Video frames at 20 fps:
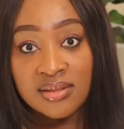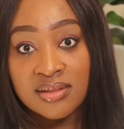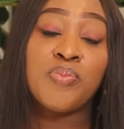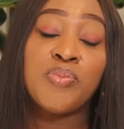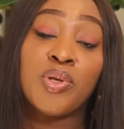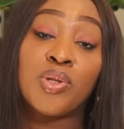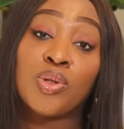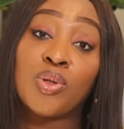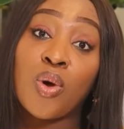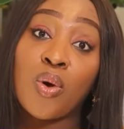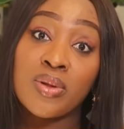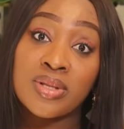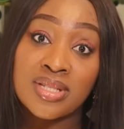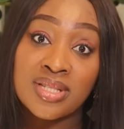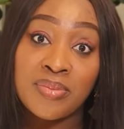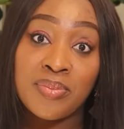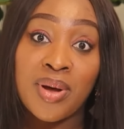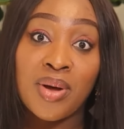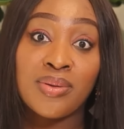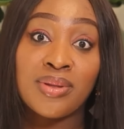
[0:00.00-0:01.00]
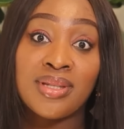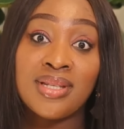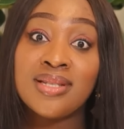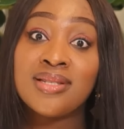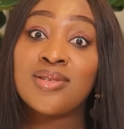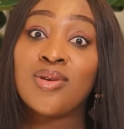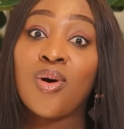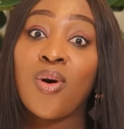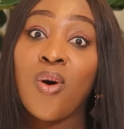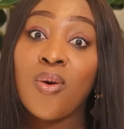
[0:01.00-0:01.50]
Drop your thoughts about
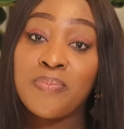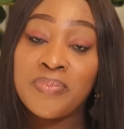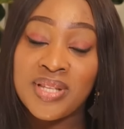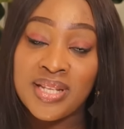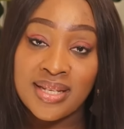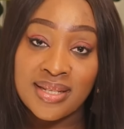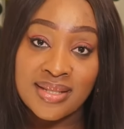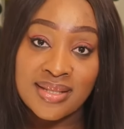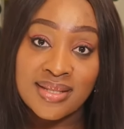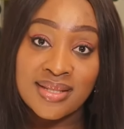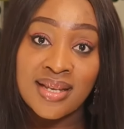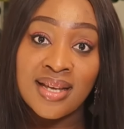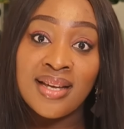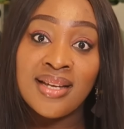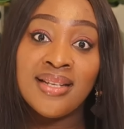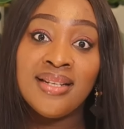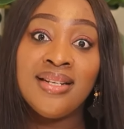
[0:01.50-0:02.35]
this update,